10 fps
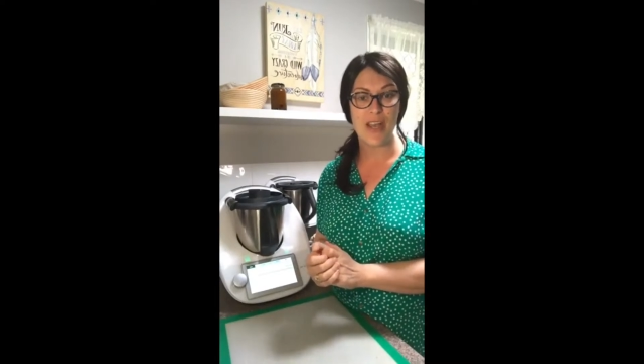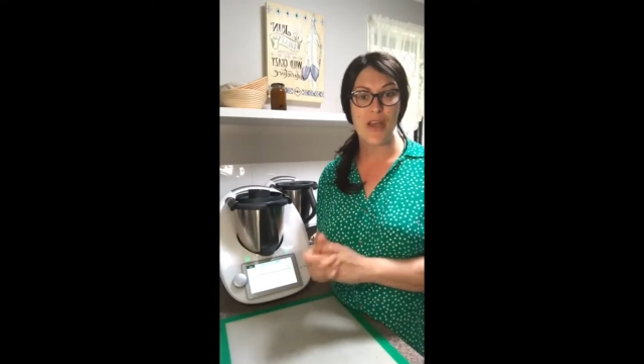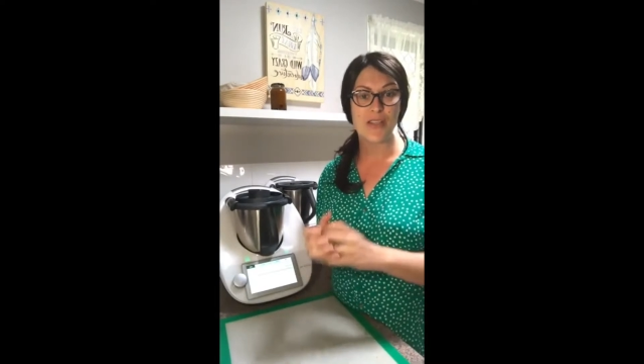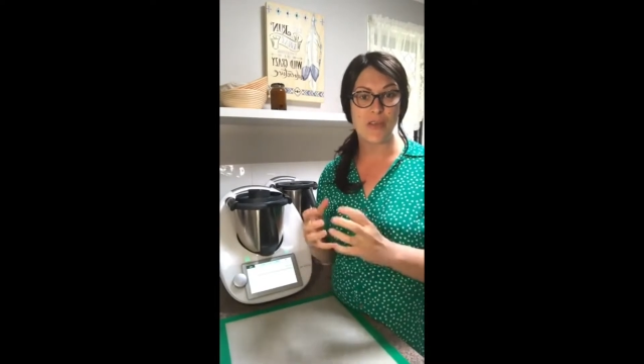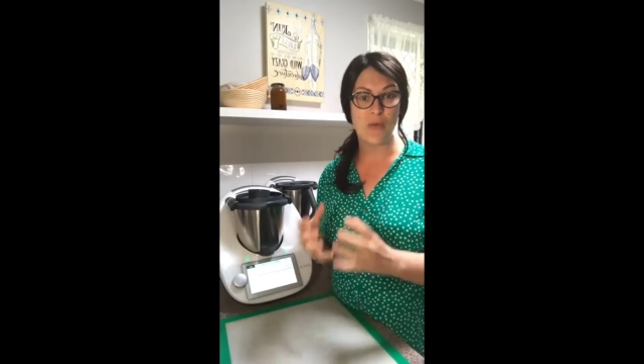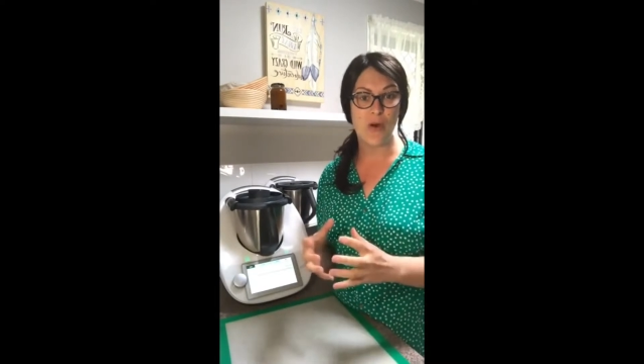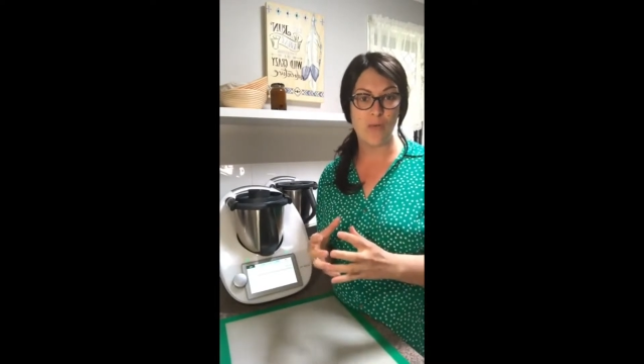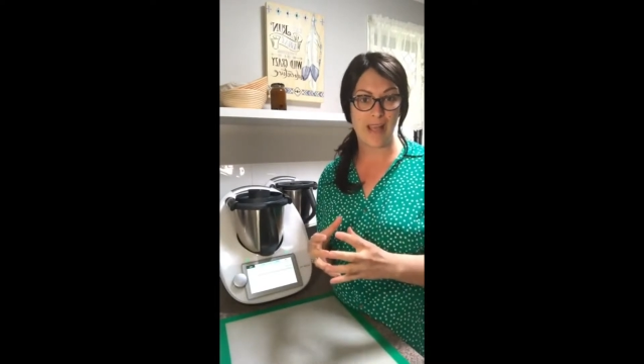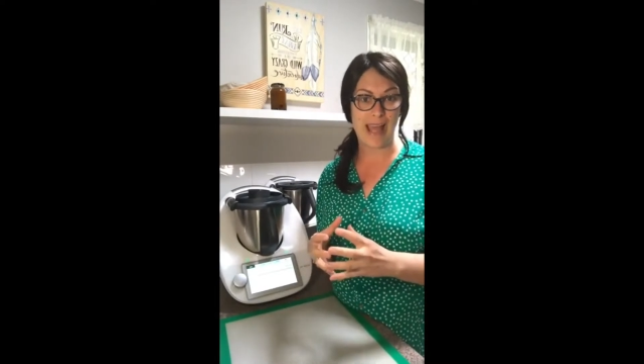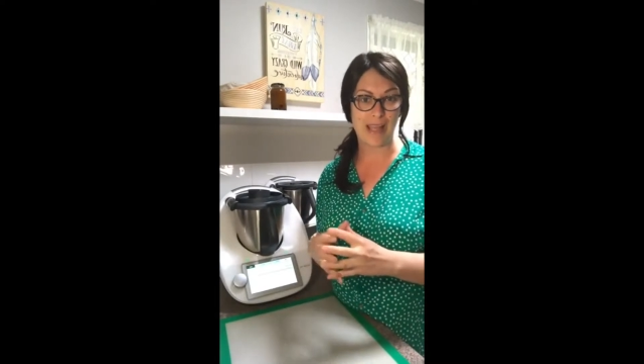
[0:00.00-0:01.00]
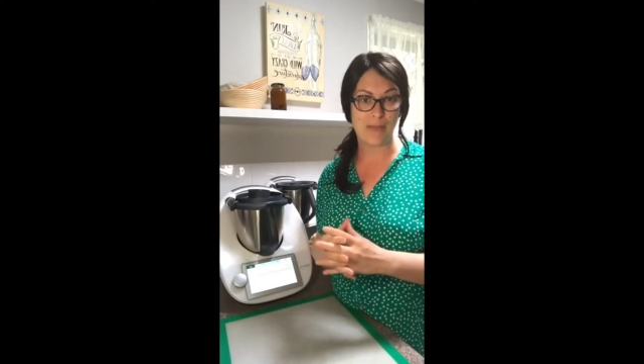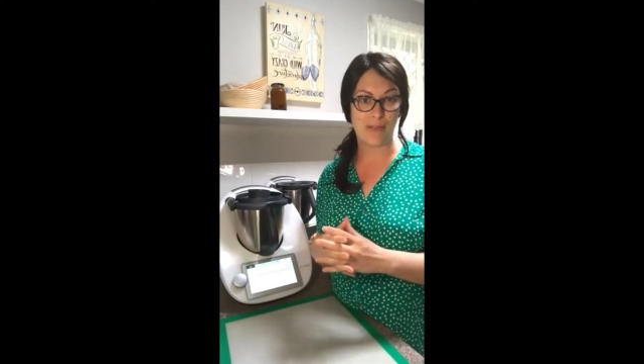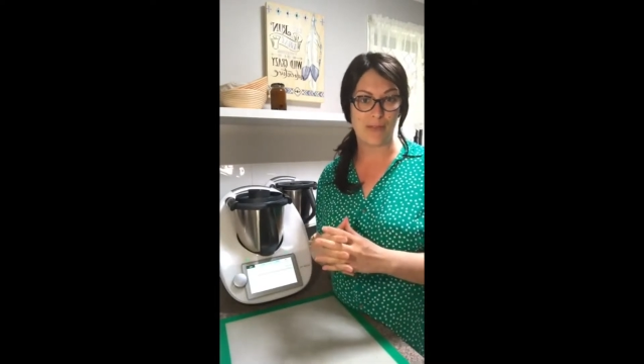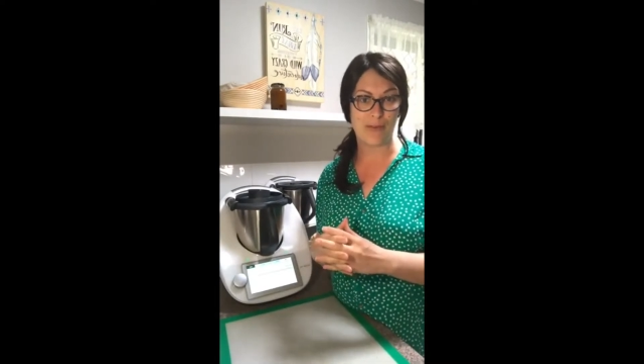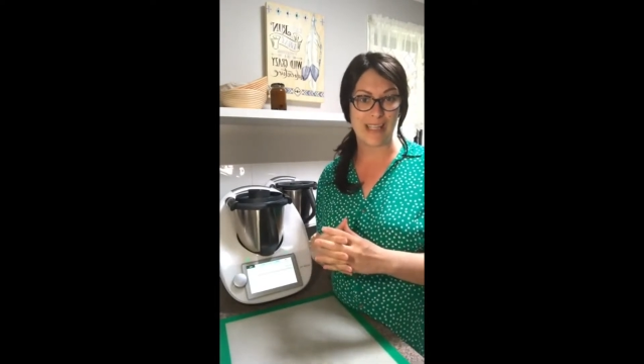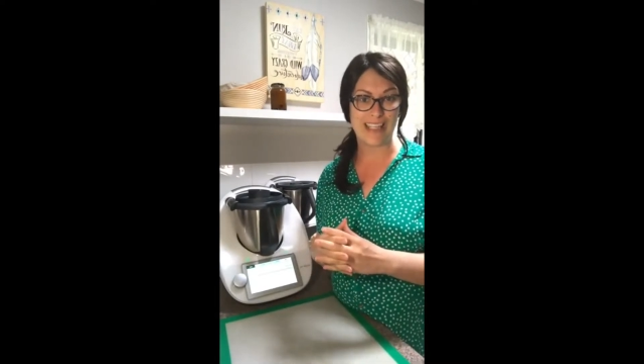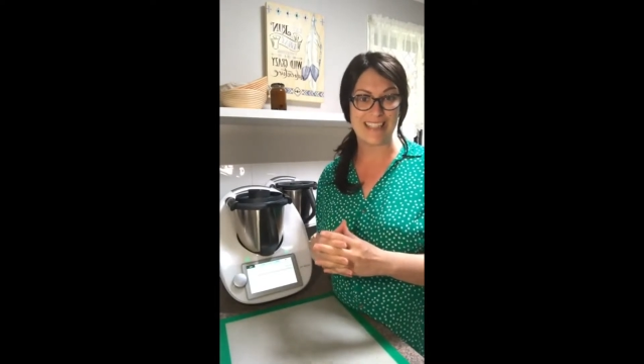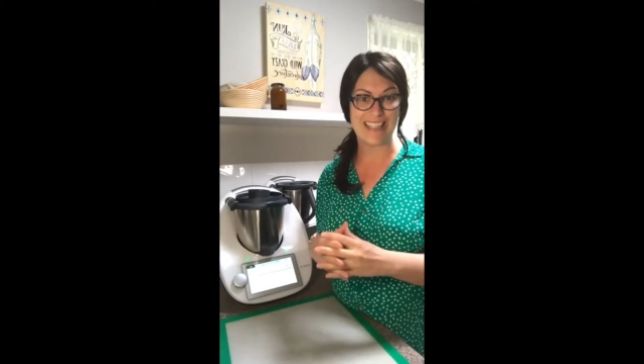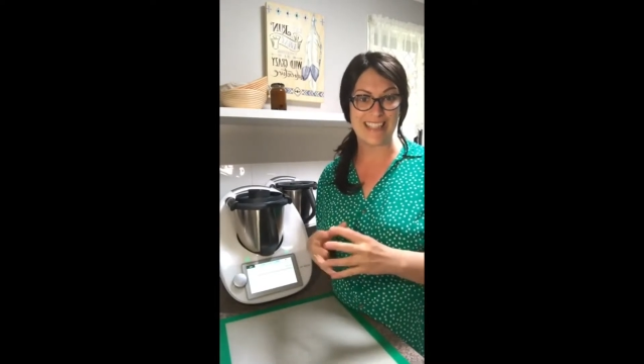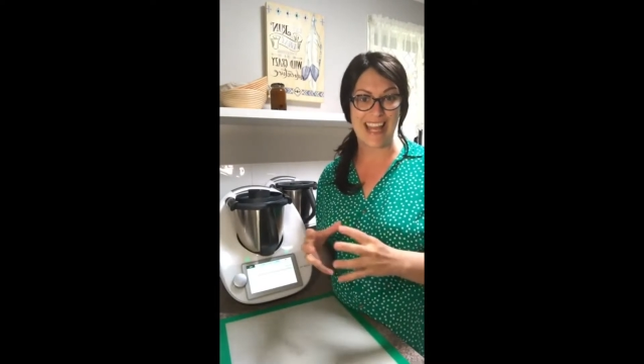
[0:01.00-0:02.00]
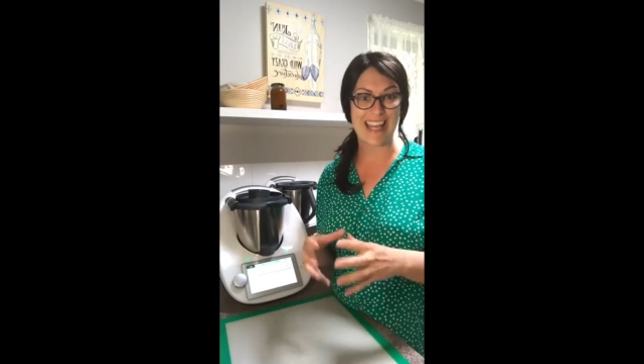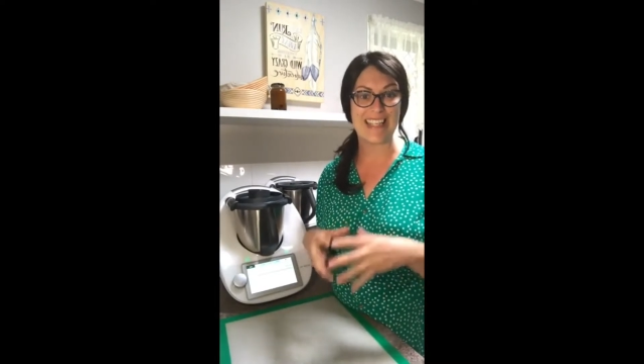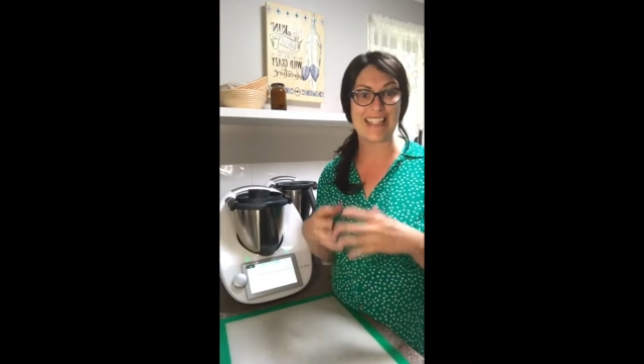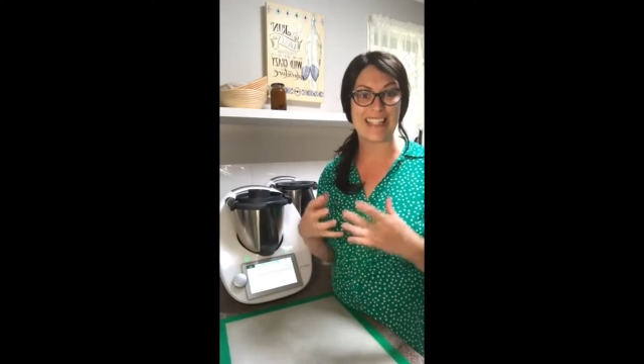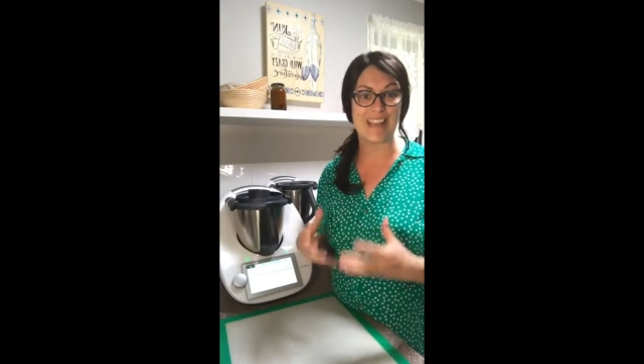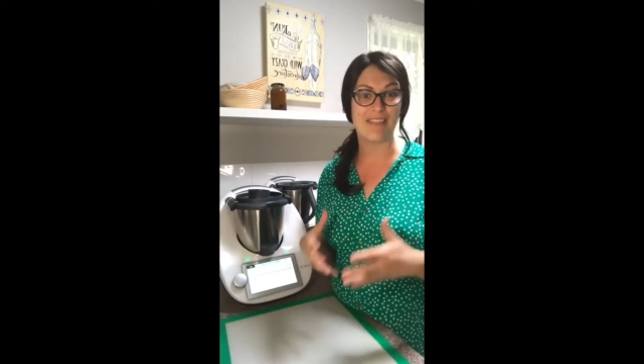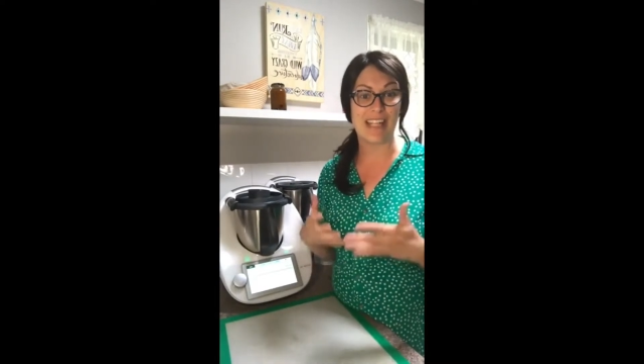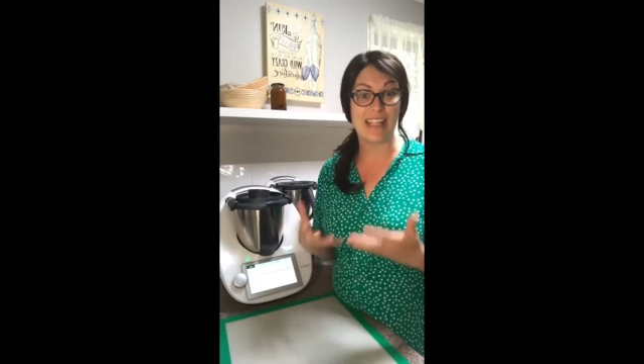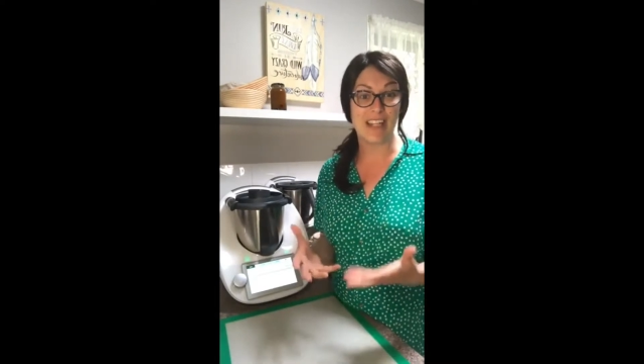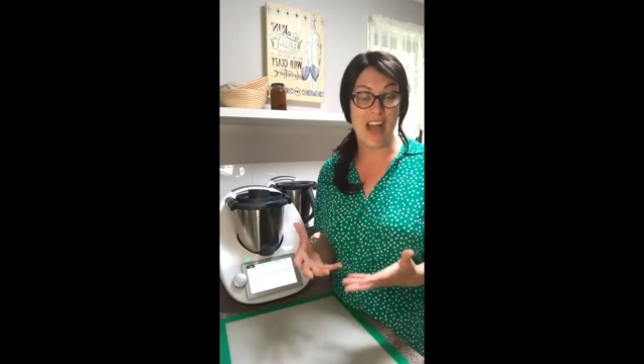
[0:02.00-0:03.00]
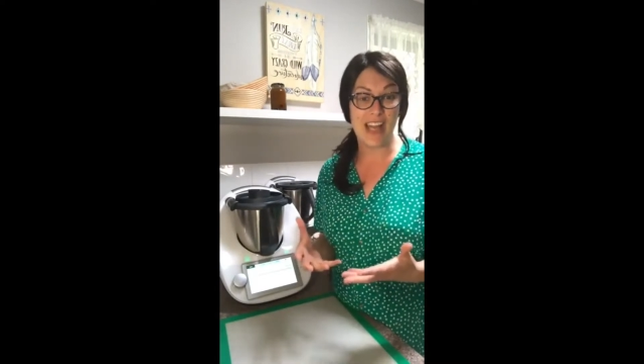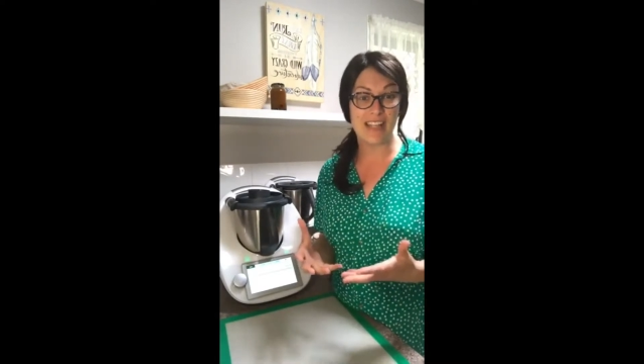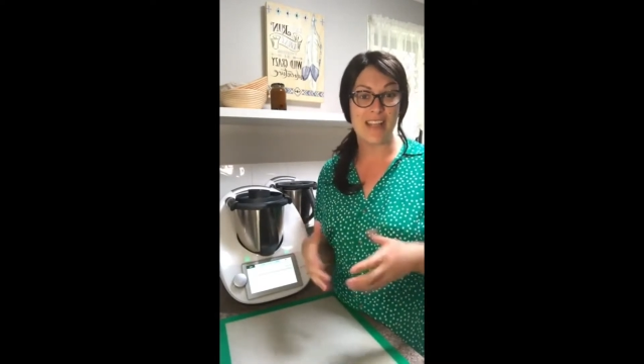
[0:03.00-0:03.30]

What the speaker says: So what we're aiming for here today is a lovely light,